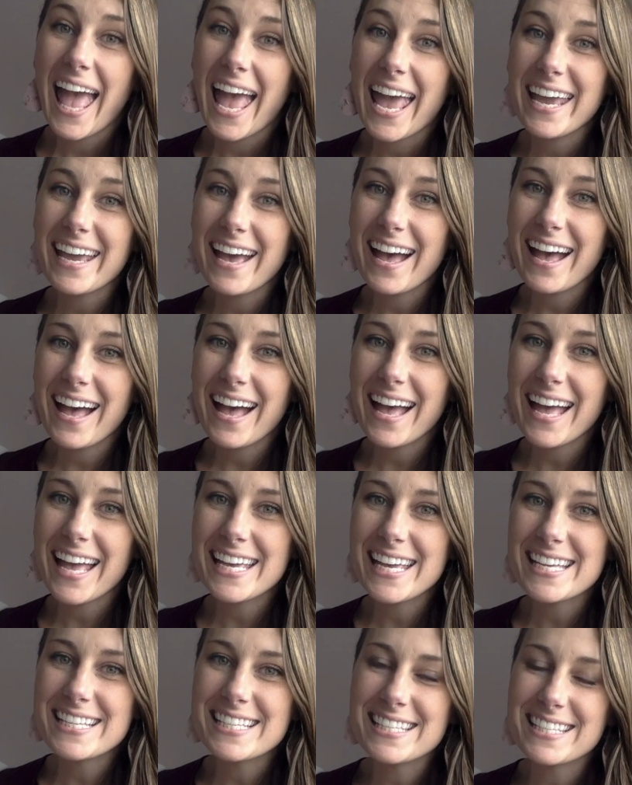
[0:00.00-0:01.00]
Hey
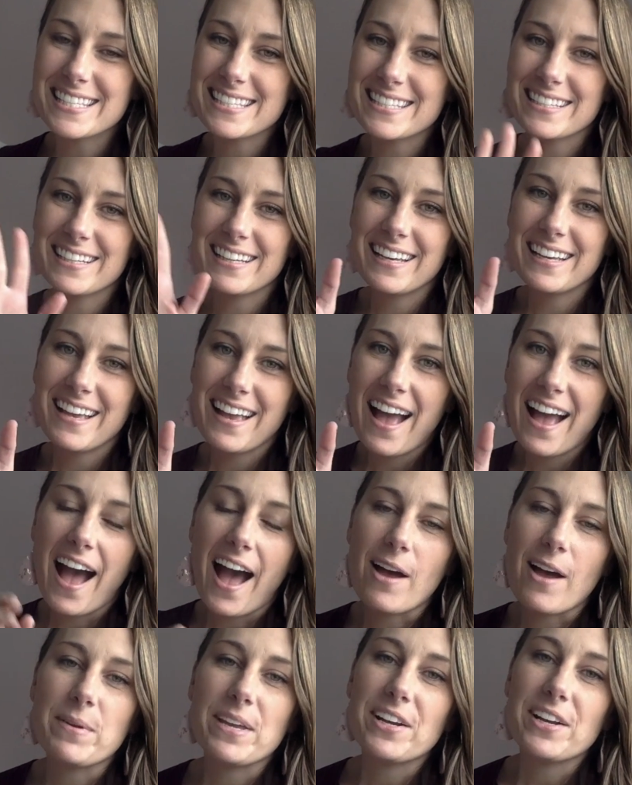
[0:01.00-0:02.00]
guys!
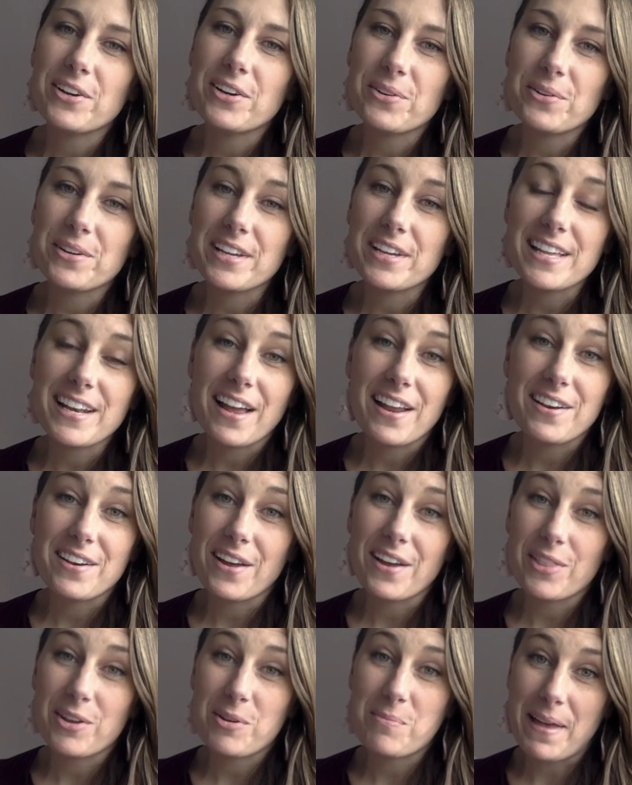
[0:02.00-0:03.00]
I'm here to read
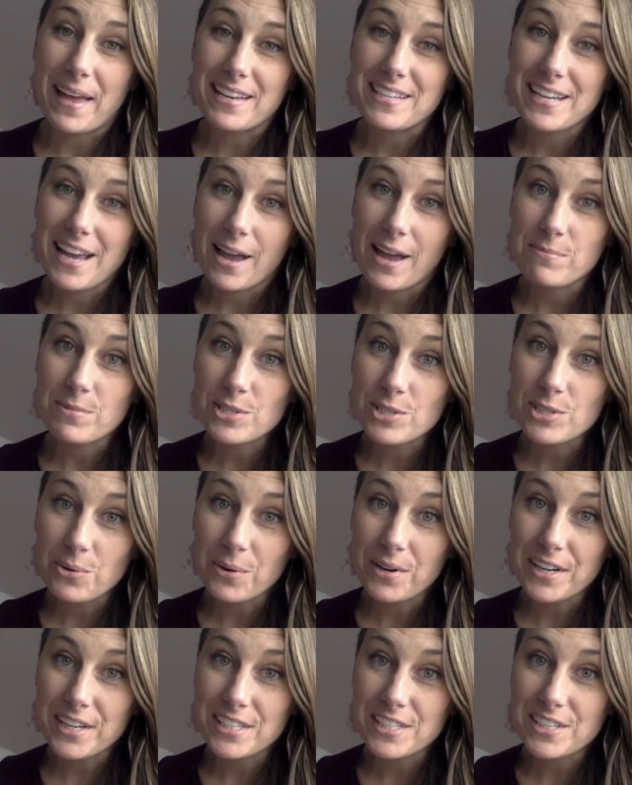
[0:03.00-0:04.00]
another bedtime
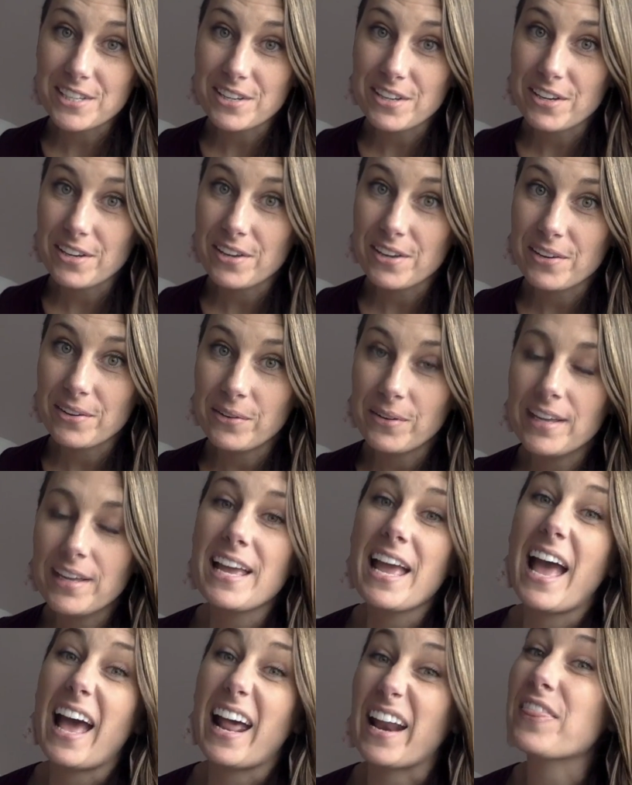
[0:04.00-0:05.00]
story to you,
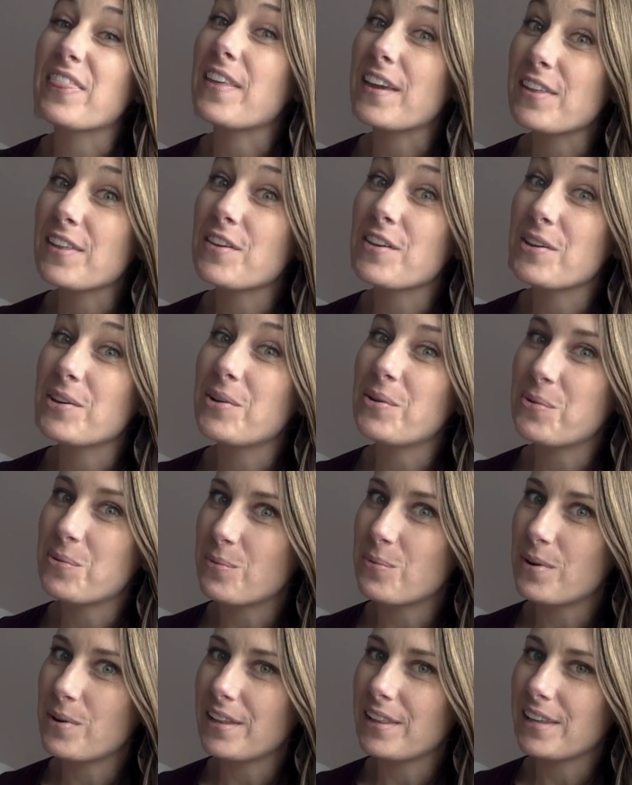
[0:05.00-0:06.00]
and I think that you'll
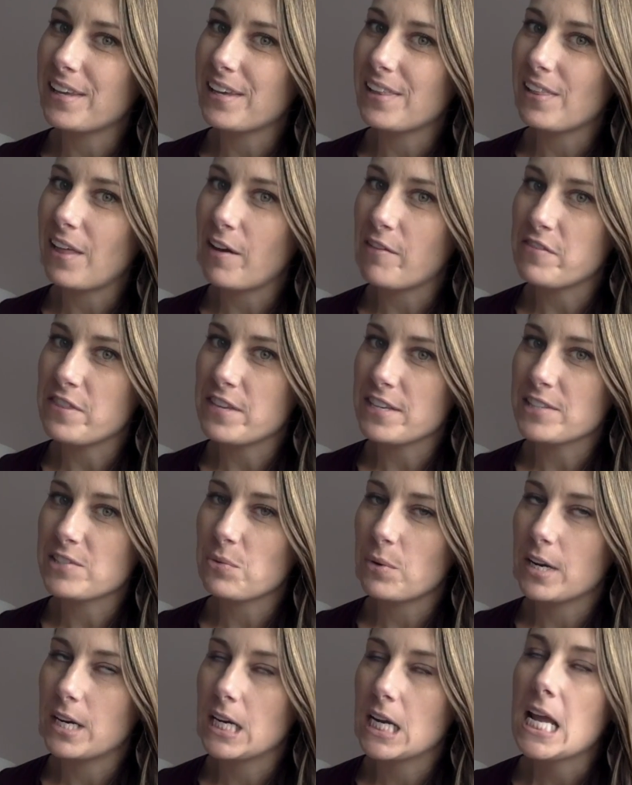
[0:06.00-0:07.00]
really love this
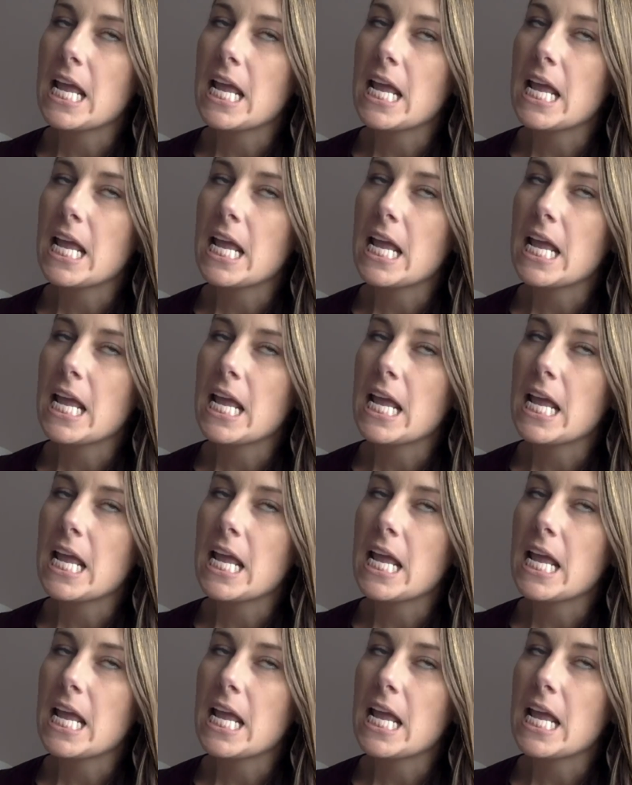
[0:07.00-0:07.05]
one.